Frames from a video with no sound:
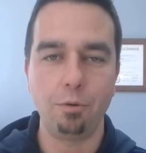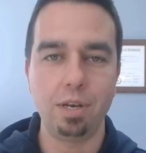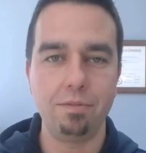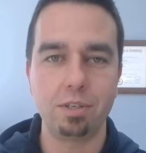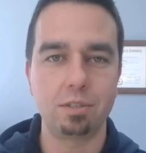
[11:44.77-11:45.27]
I
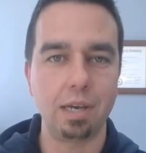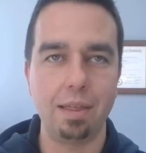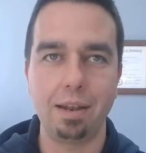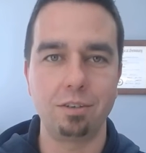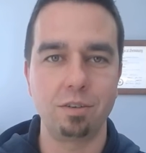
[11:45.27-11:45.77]
would even
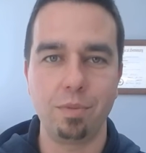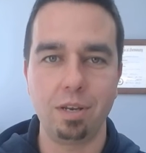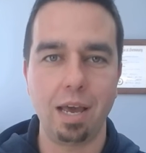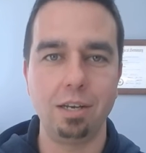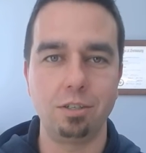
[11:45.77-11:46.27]
say that doesn't
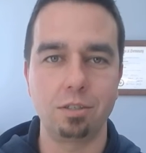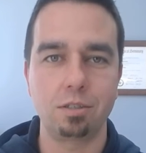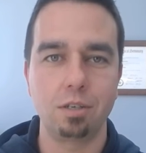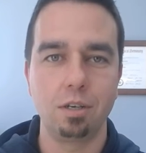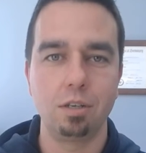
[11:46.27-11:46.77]
mean, hey,
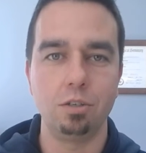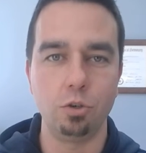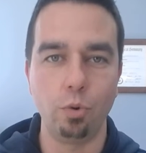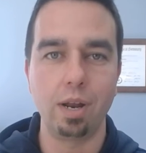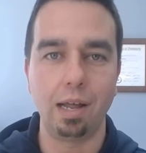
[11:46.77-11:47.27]
just
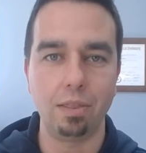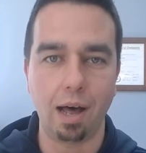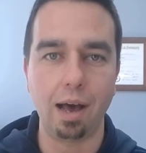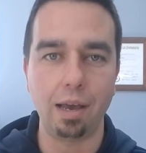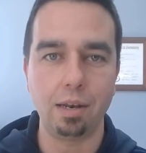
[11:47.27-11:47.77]
do it
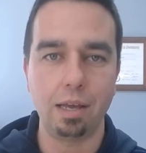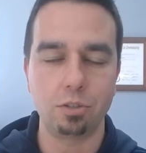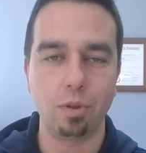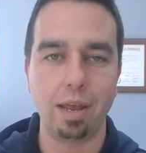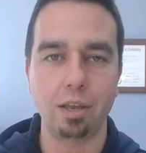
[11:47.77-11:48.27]
online
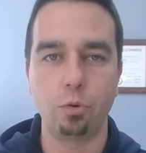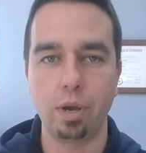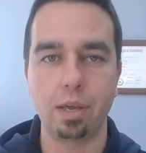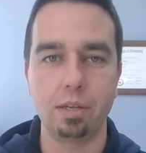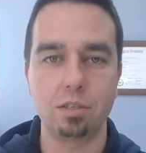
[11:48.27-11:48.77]
so that I can
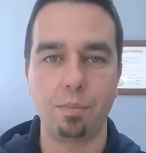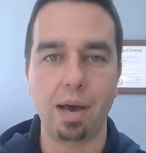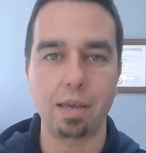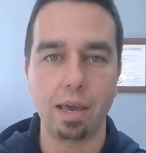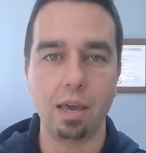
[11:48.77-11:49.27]
quick get to
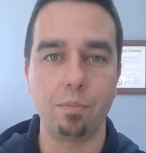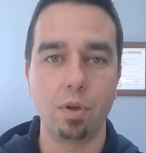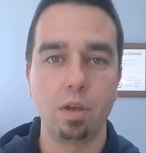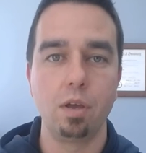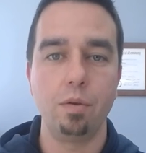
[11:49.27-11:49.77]
my game.
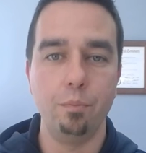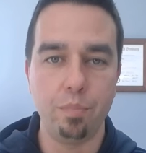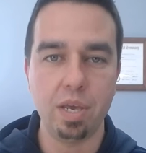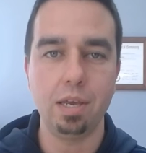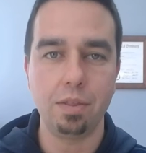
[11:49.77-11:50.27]

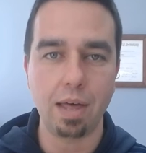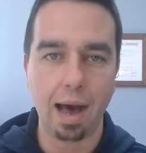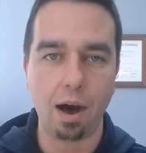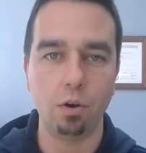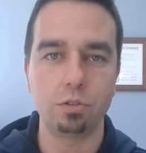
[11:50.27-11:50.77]
Be in the
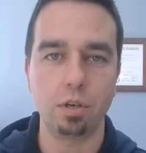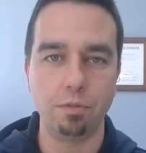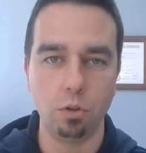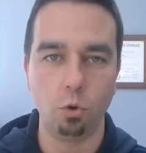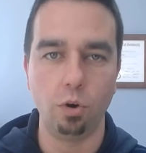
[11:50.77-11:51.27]
house
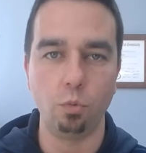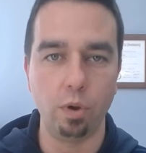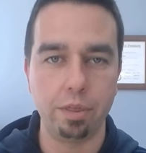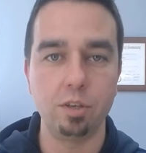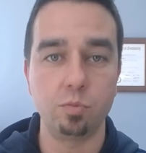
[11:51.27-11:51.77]
of the Lord
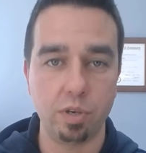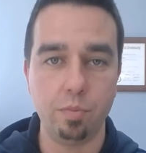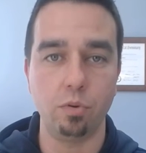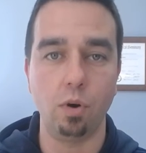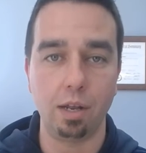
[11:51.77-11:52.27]
with his
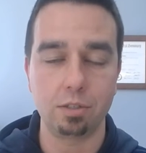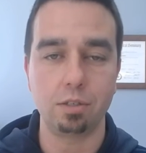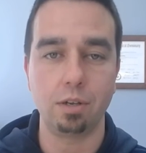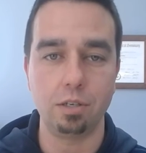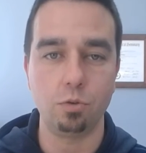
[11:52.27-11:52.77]
people on
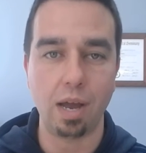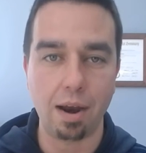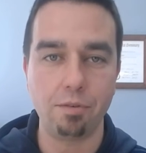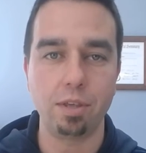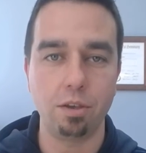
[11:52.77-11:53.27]
Sunday. Do
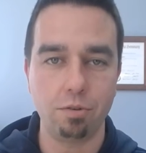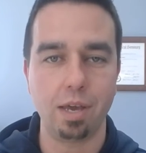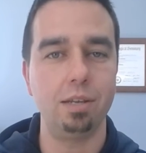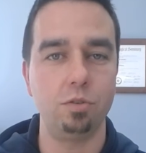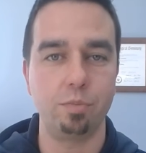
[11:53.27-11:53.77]
everything you
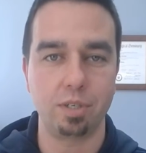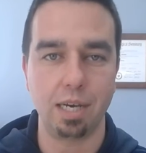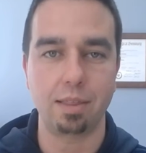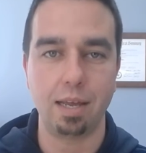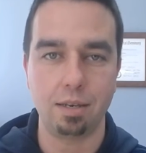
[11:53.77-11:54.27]
can to
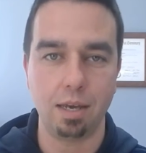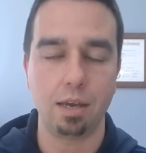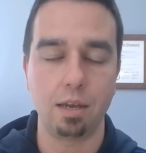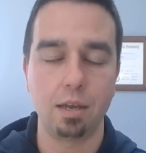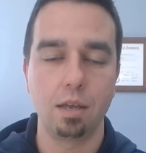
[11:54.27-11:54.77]
protect that
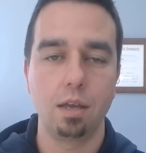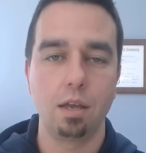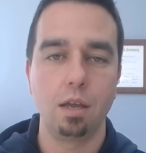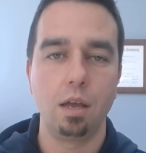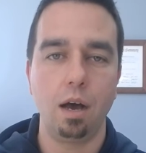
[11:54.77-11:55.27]
day.
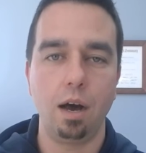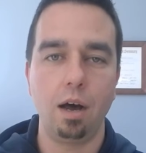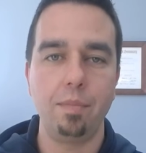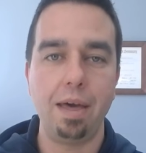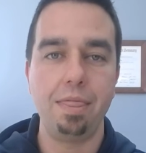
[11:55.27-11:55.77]

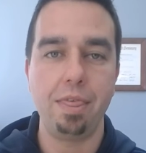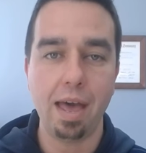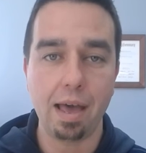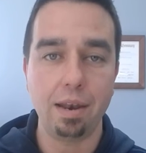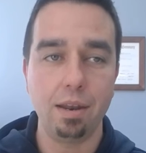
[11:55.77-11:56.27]
And
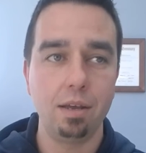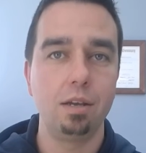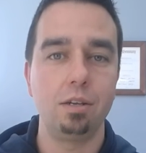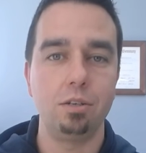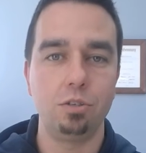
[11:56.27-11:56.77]
then
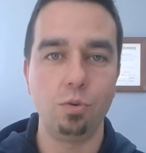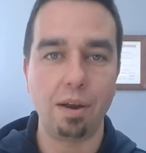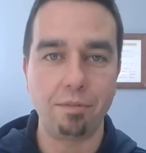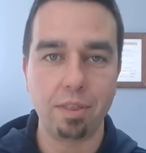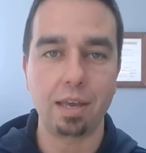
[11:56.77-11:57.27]

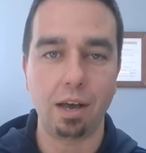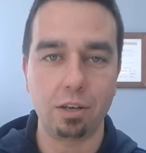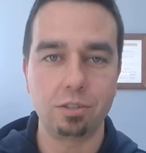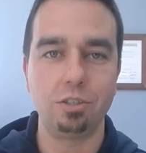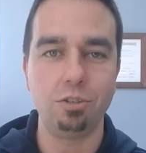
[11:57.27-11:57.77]
do everything
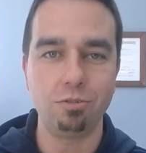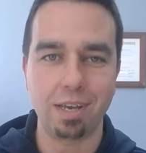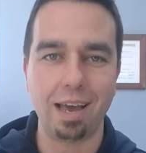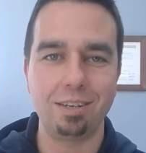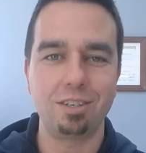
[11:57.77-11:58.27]
else that you
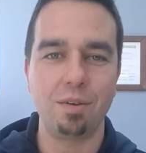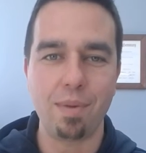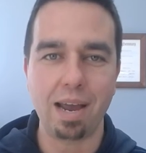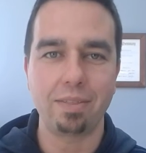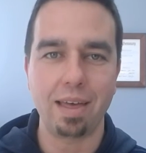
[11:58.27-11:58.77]
can to
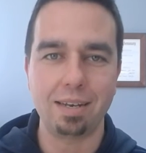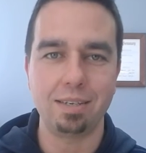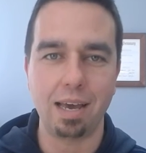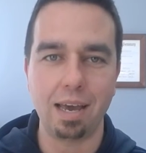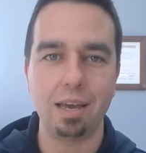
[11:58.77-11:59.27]
make
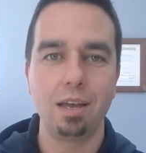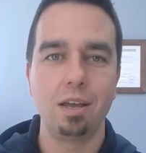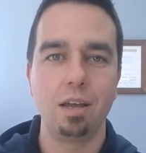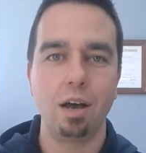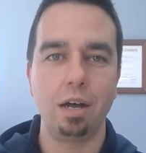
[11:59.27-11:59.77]
that day